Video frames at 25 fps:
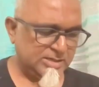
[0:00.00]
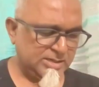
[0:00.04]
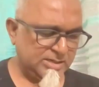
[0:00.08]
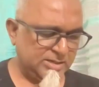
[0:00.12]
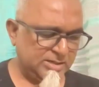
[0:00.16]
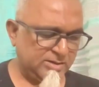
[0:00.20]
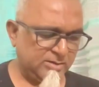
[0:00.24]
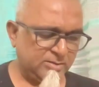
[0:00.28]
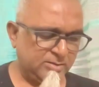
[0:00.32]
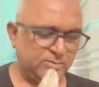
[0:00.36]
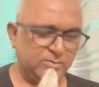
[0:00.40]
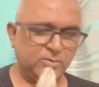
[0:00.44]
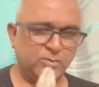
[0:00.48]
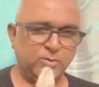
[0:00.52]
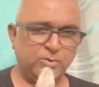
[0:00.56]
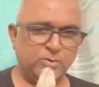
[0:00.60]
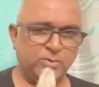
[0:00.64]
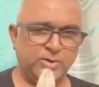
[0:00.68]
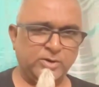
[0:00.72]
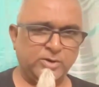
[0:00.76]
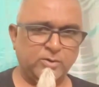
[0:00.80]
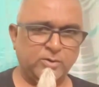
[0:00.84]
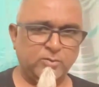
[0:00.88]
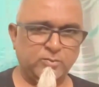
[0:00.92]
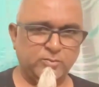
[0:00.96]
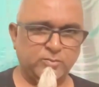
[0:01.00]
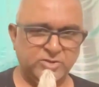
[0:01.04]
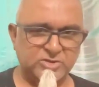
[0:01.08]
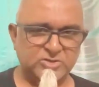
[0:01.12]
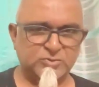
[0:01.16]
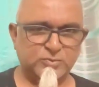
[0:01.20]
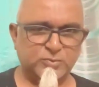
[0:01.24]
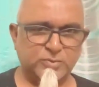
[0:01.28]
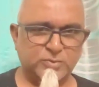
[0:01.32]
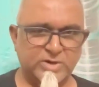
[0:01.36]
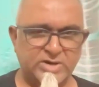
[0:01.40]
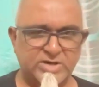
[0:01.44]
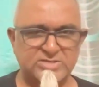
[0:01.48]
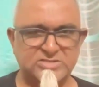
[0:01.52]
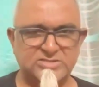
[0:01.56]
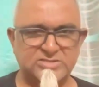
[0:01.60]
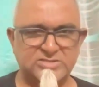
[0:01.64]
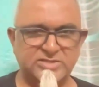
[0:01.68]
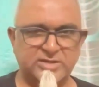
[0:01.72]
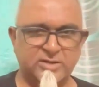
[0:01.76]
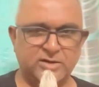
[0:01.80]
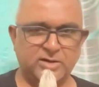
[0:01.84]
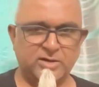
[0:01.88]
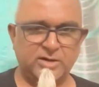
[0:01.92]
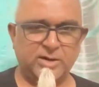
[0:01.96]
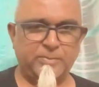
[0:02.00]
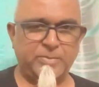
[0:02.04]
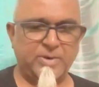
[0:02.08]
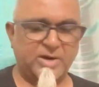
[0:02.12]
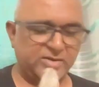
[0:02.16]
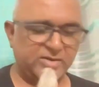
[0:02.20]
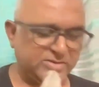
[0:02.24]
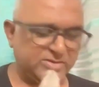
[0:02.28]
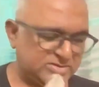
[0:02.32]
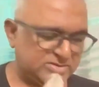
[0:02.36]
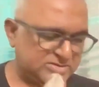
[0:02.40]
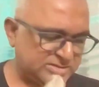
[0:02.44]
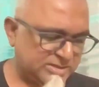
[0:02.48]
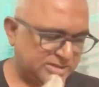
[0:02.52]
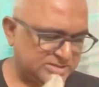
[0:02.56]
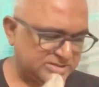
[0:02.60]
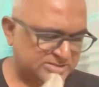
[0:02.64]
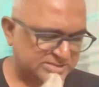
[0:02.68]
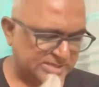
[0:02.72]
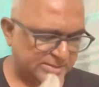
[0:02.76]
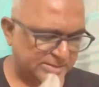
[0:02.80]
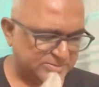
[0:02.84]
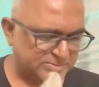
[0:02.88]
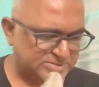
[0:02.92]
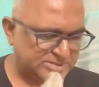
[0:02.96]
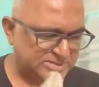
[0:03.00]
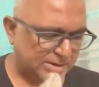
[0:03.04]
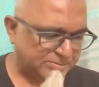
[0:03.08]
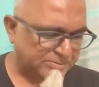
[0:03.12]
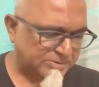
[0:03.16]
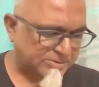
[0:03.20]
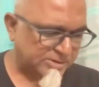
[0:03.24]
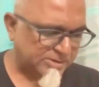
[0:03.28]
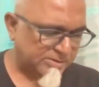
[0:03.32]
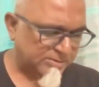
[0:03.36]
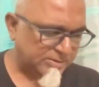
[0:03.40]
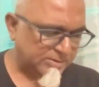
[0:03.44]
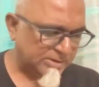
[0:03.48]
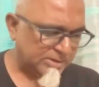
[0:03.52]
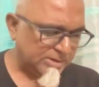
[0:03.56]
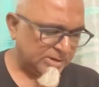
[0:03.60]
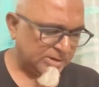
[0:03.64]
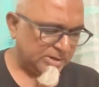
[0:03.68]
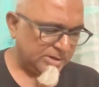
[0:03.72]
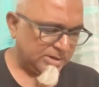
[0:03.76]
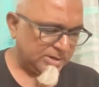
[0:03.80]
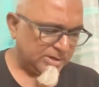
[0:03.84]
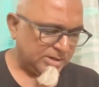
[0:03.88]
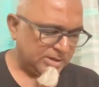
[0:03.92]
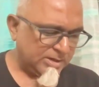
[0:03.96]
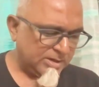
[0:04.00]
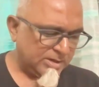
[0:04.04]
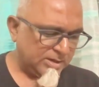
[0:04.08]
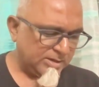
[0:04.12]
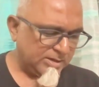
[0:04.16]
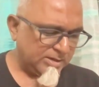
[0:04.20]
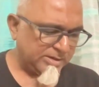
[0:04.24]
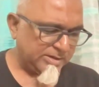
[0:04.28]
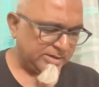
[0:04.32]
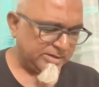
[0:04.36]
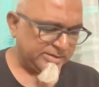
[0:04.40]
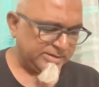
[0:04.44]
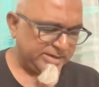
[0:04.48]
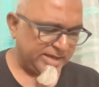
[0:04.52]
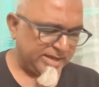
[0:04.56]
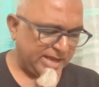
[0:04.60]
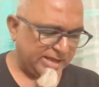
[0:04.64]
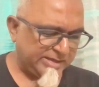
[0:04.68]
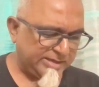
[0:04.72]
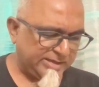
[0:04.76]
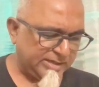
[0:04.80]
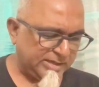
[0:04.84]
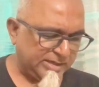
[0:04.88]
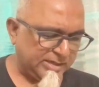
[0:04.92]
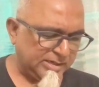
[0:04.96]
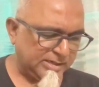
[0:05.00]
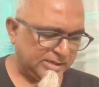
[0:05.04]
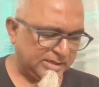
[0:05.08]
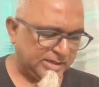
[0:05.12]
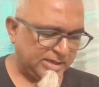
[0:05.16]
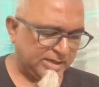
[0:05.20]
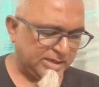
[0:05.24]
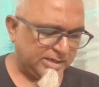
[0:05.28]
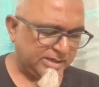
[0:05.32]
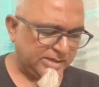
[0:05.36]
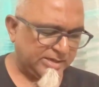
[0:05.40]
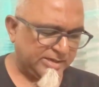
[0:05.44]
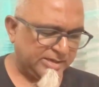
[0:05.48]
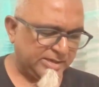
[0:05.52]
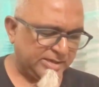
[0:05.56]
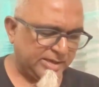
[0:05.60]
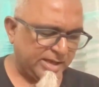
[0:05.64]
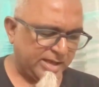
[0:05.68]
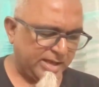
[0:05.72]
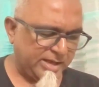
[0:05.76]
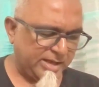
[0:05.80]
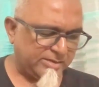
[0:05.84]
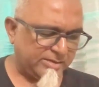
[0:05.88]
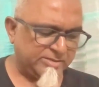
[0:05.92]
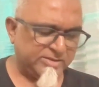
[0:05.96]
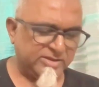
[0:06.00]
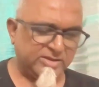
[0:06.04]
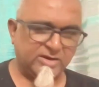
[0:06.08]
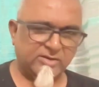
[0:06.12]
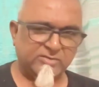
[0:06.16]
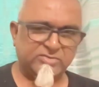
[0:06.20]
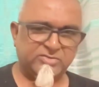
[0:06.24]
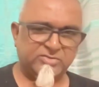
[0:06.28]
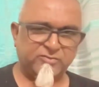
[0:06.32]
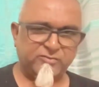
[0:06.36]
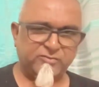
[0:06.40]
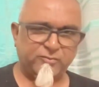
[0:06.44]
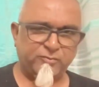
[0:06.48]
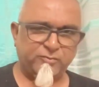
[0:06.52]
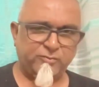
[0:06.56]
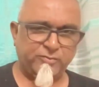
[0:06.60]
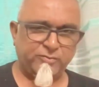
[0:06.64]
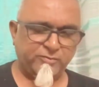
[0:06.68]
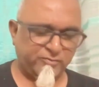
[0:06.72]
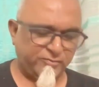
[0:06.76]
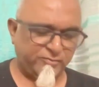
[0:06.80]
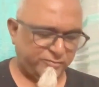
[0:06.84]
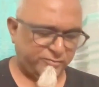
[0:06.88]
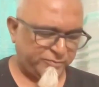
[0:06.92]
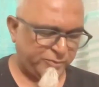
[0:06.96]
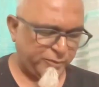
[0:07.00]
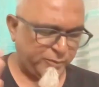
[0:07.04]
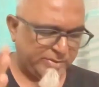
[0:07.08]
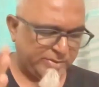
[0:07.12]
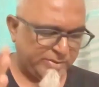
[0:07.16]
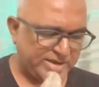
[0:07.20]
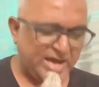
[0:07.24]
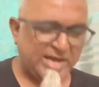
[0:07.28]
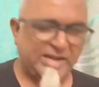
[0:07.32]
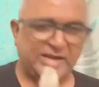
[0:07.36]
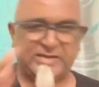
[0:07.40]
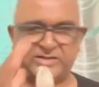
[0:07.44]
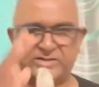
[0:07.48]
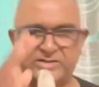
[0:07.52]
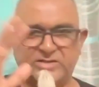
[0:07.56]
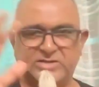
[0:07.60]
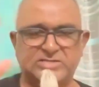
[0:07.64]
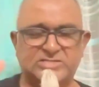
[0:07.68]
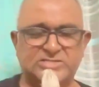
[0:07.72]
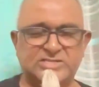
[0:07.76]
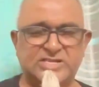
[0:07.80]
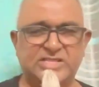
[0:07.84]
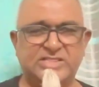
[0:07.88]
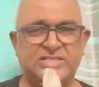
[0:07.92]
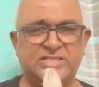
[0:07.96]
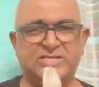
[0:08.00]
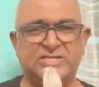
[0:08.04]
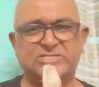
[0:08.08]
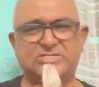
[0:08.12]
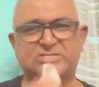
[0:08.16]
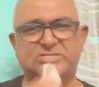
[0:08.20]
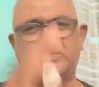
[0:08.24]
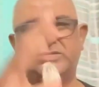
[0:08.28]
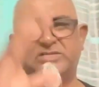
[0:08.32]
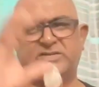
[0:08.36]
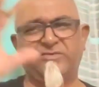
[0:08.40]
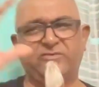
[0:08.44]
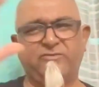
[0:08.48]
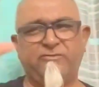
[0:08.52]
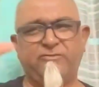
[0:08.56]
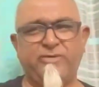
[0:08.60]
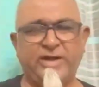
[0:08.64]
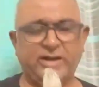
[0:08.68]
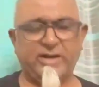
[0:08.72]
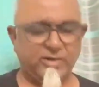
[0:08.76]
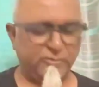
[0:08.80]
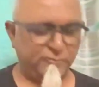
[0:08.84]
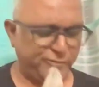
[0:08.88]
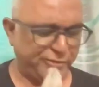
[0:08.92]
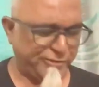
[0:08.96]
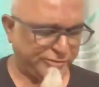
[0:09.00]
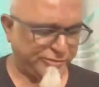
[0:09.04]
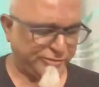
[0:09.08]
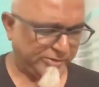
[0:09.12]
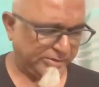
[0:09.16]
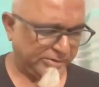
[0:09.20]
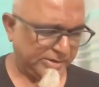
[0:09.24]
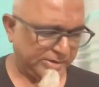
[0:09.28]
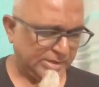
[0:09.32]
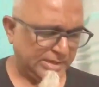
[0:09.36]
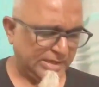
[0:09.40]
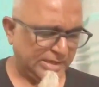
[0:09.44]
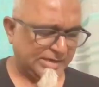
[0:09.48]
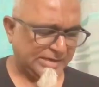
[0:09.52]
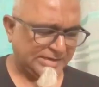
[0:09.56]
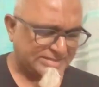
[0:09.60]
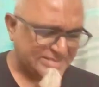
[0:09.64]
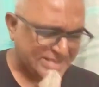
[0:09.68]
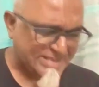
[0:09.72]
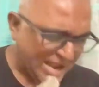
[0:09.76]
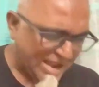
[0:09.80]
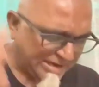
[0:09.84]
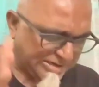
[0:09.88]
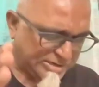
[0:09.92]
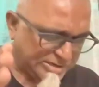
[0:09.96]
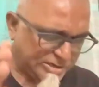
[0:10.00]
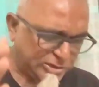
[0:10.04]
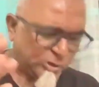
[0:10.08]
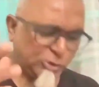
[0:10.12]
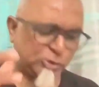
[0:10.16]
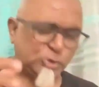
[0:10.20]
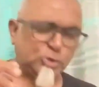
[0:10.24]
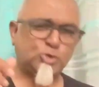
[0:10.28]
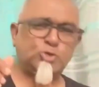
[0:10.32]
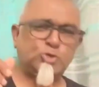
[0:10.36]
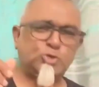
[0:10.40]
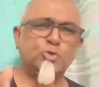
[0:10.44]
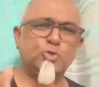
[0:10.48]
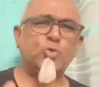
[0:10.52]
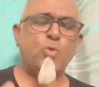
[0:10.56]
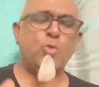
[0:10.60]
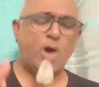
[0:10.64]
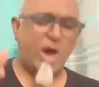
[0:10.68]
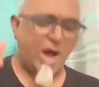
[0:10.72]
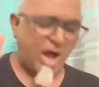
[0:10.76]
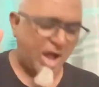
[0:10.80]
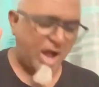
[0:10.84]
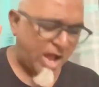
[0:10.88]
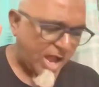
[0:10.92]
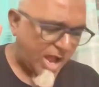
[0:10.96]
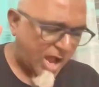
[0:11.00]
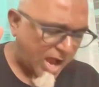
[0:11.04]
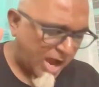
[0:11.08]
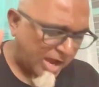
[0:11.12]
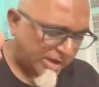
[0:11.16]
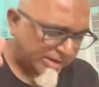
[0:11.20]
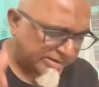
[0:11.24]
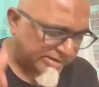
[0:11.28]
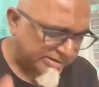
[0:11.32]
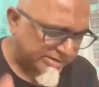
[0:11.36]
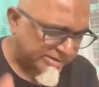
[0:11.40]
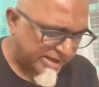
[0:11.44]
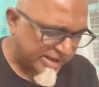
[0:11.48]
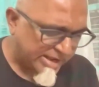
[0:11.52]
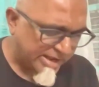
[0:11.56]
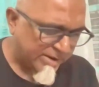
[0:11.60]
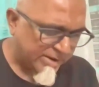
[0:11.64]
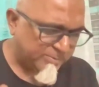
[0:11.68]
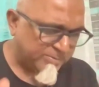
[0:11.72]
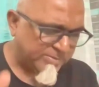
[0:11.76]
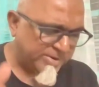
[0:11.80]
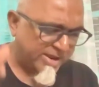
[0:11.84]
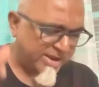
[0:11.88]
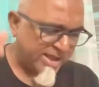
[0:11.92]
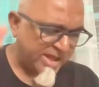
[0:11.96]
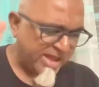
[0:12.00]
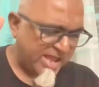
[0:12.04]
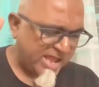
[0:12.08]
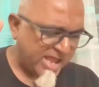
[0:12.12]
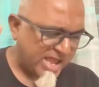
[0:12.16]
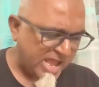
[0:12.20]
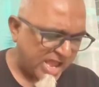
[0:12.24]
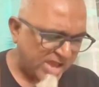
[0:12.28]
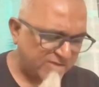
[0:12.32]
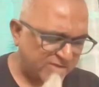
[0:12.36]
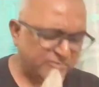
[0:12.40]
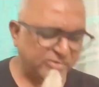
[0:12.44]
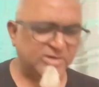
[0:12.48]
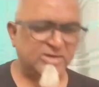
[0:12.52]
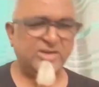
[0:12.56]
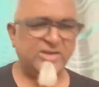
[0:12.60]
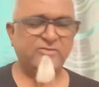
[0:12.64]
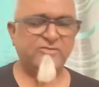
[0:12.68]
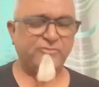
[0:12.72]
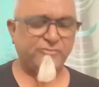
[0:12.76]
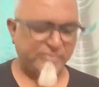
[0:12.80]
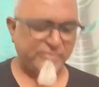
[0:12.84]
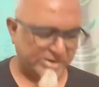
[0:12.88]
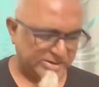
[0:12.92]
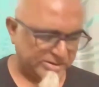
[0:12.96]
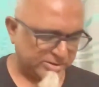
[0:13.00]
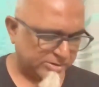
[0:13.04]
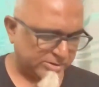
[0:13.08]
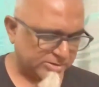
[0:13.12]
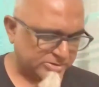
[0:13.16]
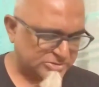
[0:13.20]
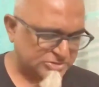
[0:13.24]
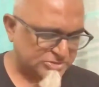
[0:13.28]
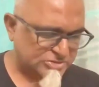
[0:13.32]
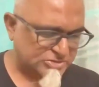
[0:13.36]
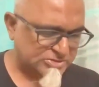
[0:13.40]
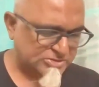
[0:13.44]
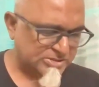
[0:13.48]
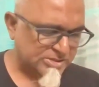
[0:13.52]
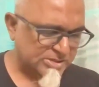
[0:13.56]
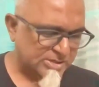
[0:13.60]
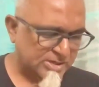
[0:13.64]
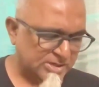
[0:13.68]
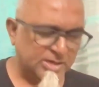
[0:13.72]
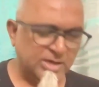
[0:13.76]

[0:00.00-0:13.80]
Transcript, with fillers: uh, you know this verse, the earlier part of this same chapter, Daniel, eh, there are few characters in this final vision. Daniel, two unnamed heavenly figures